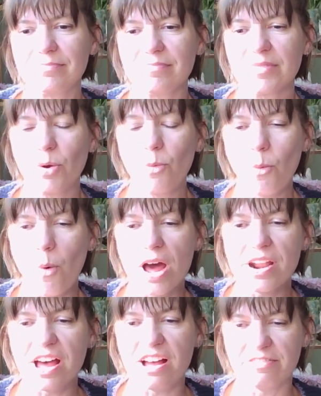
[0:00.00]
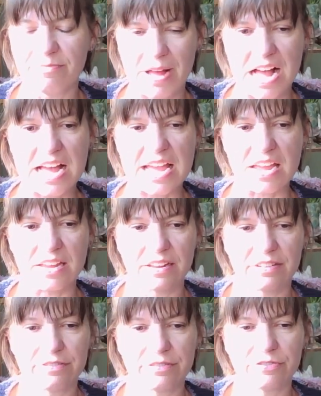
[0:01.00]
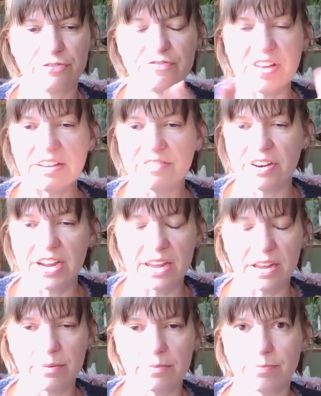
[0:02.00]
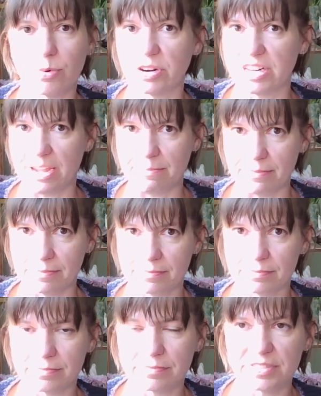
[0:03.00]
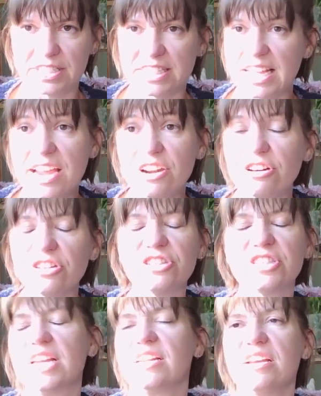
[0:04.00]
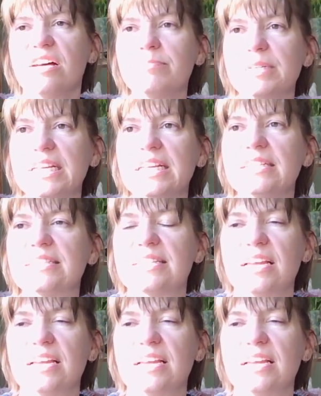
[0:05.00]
one of my favorite board game designers and companies